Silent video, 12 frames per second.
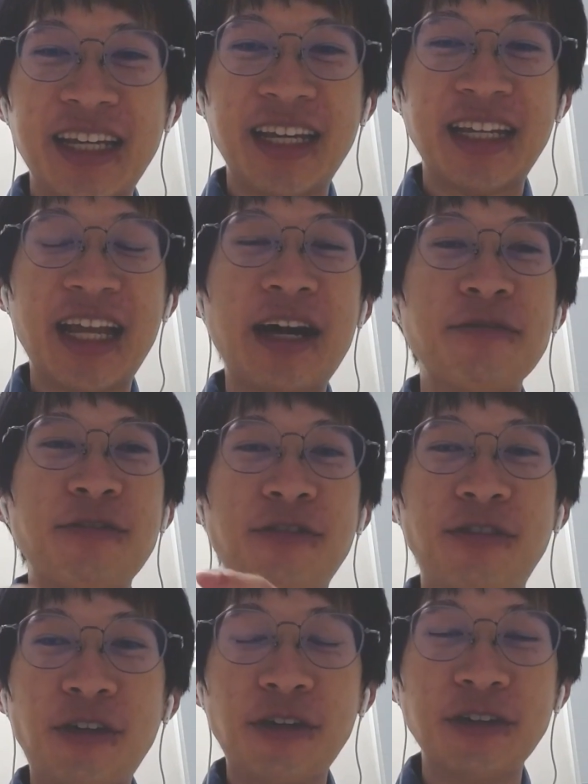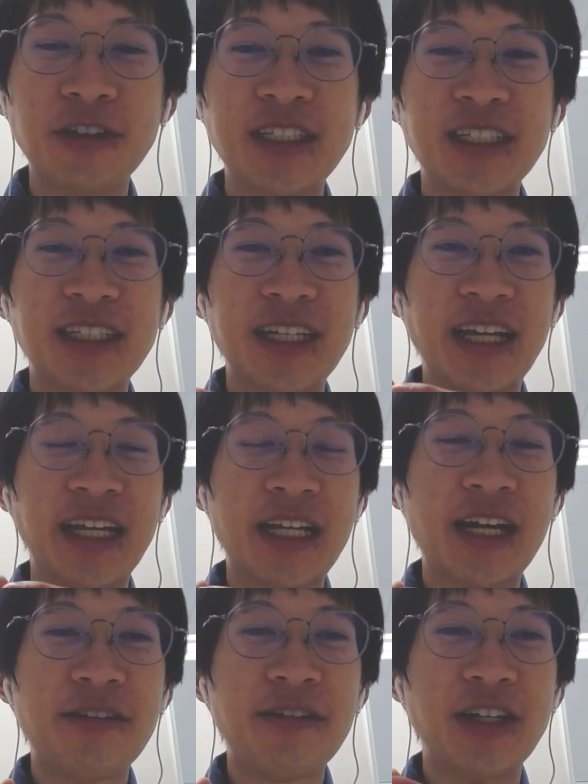can unfold a
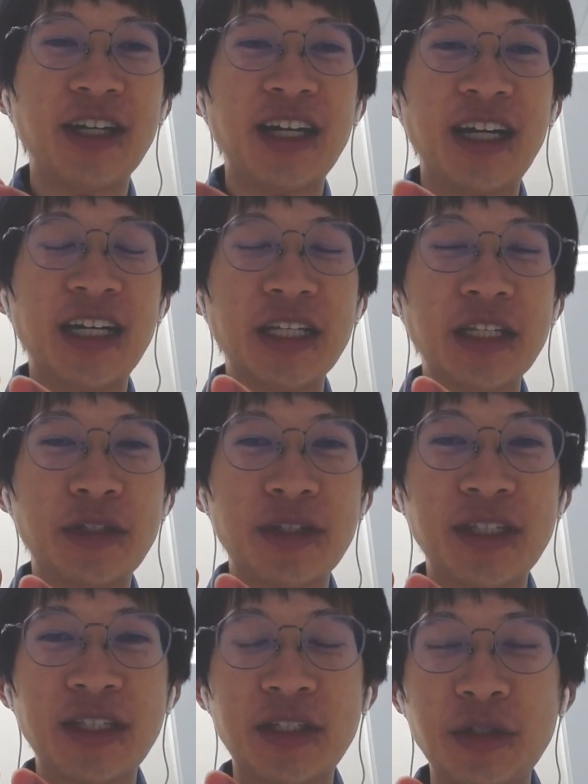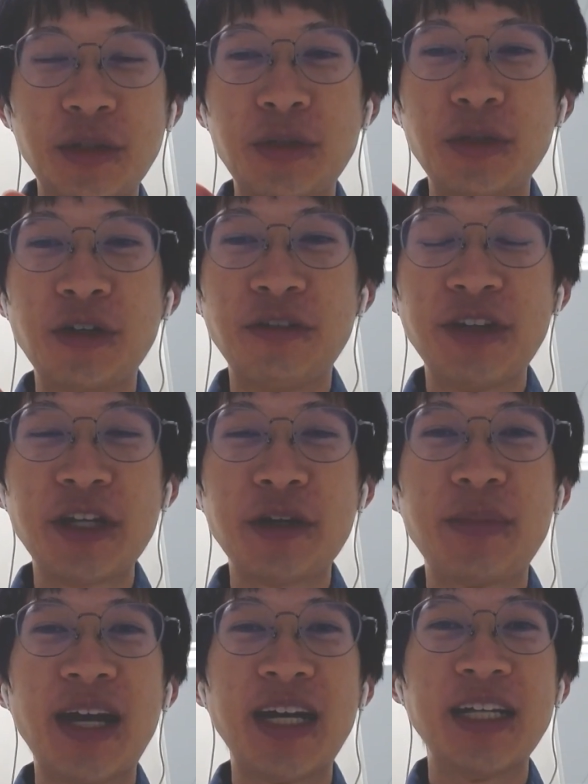cover onto your finger
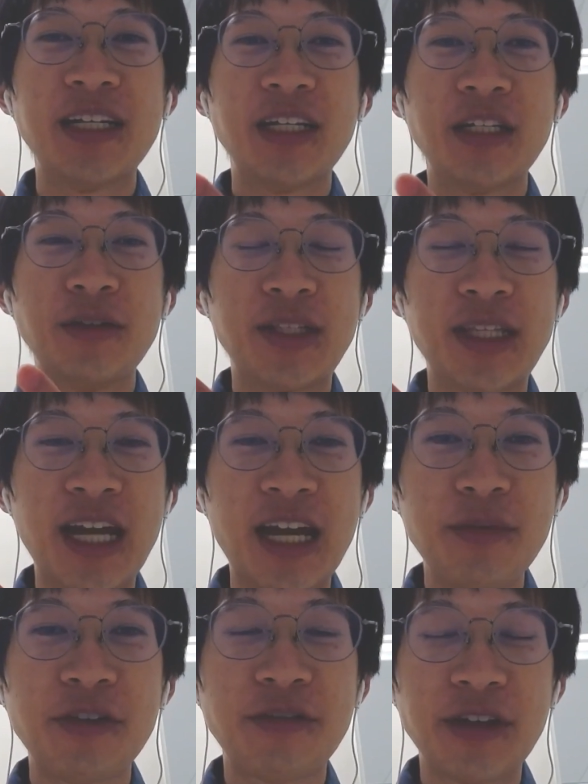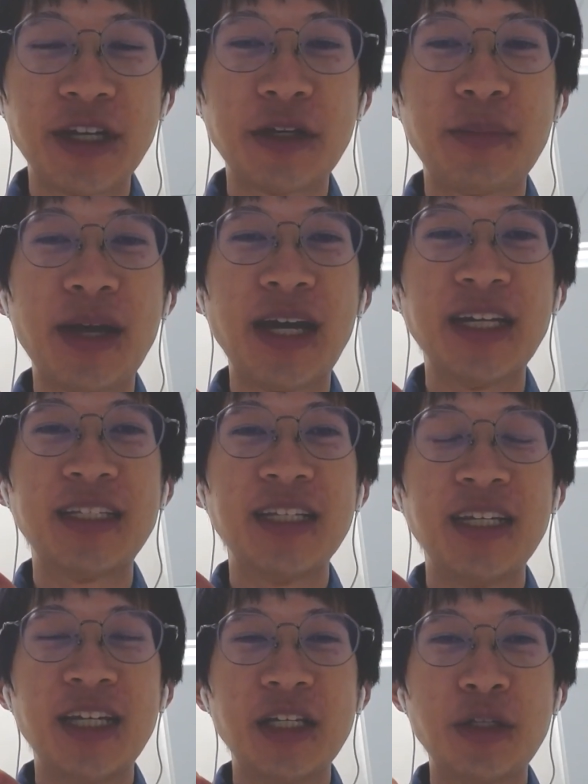pad to tap your finger pad
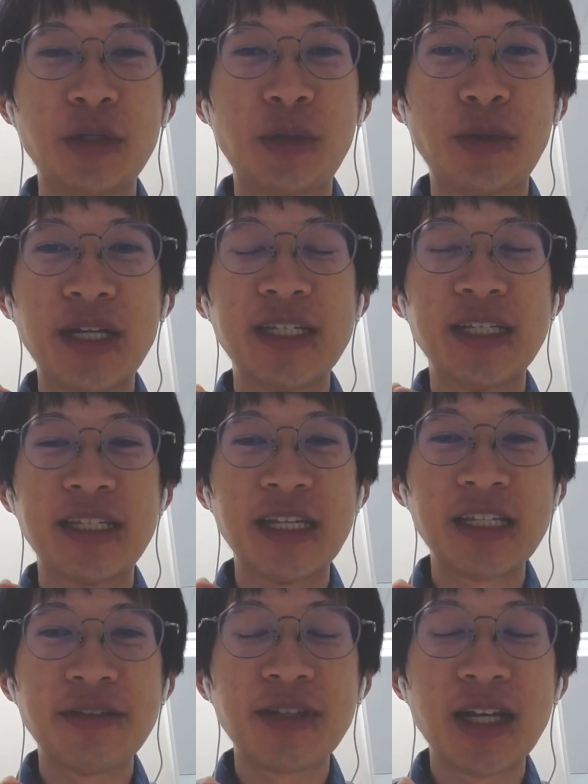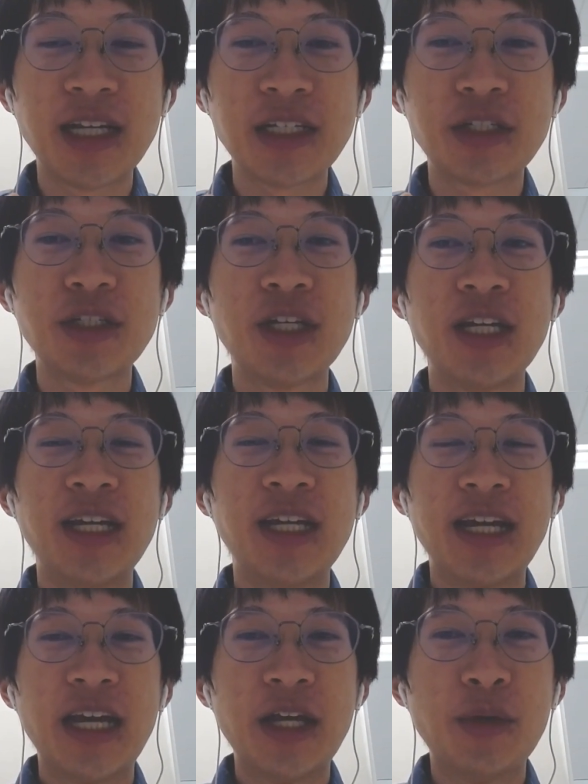to create a sense of touch.
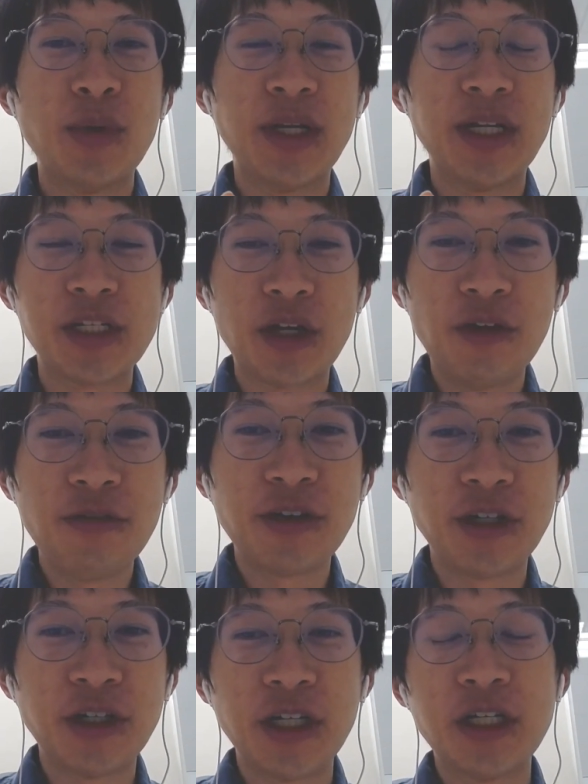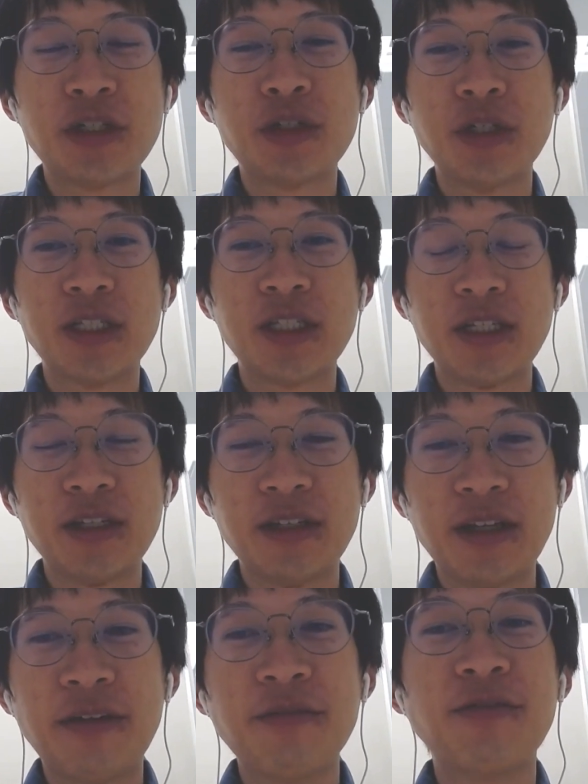And when it's over, it should
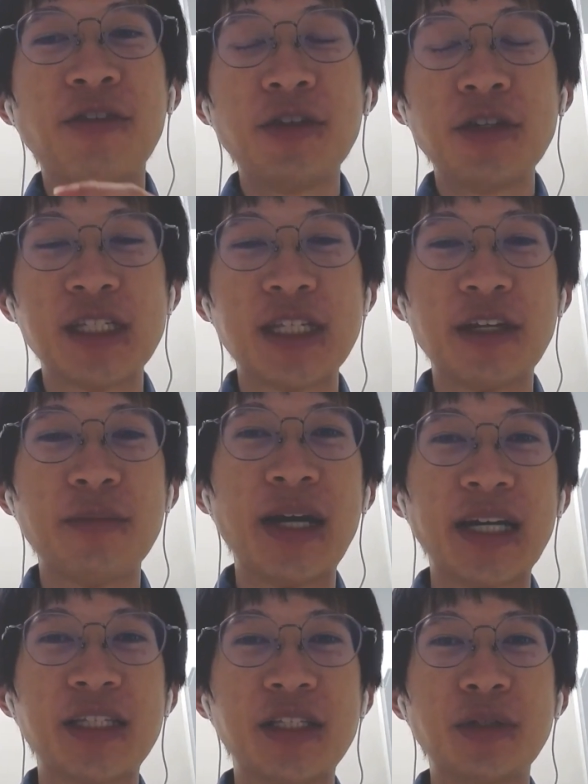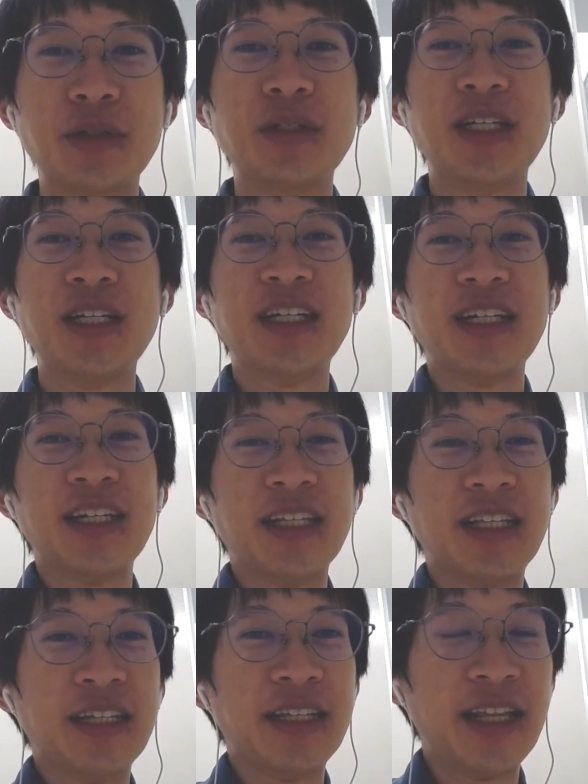unfold itself back to
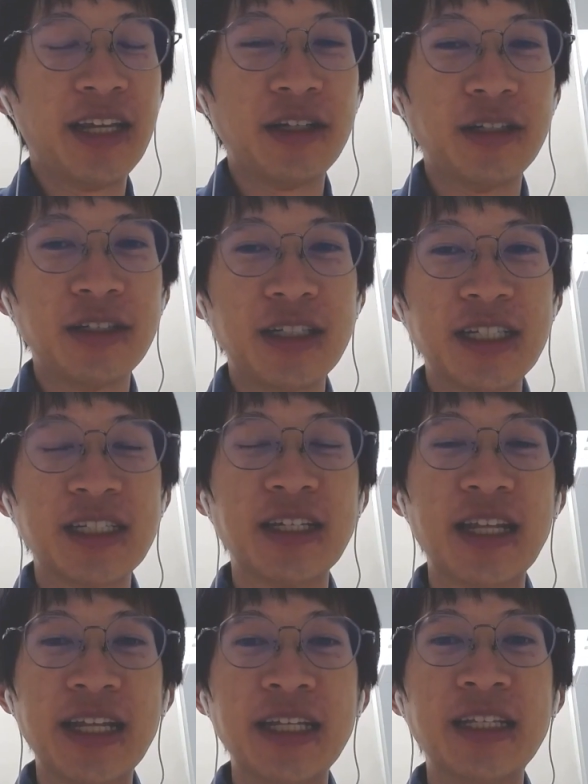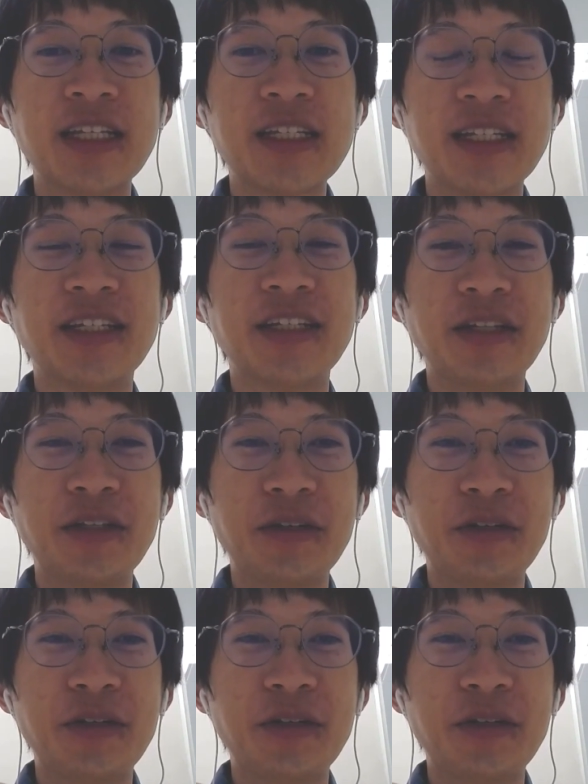the nail so that it doesn't